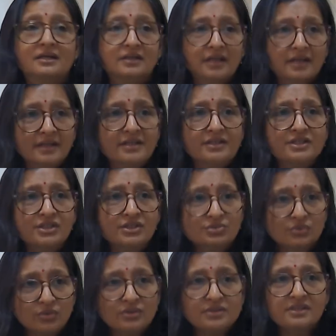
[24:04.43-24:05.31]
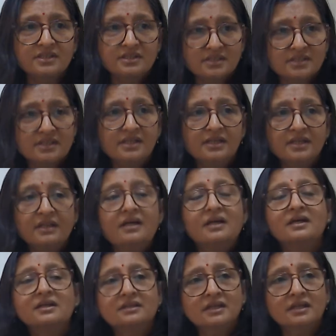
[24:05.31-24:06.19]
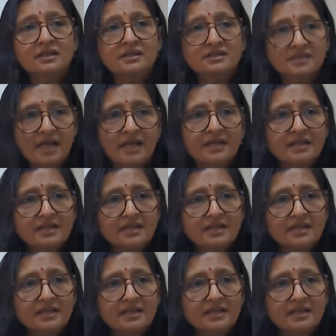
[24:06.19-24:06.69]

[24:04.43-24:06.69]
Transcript: energy source, still the sun